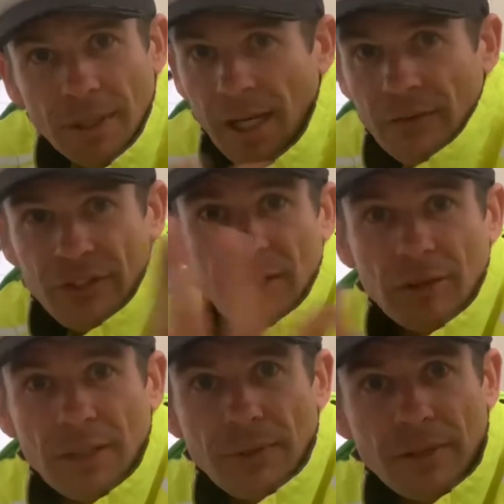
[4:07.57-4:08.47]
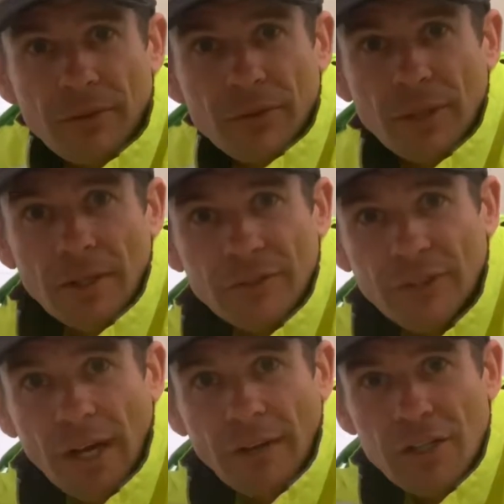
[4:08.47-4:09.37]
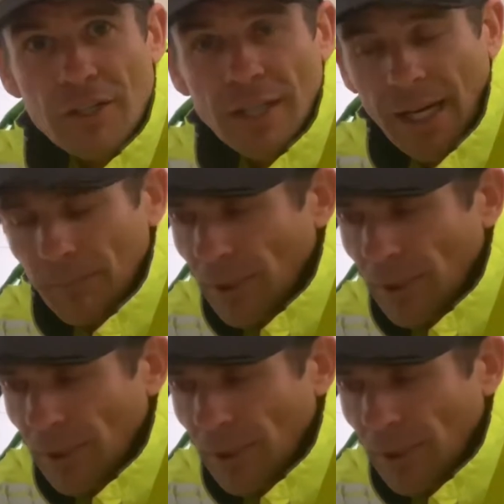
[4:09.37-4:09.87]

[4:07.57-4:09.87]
But none of us here are living in starvation camp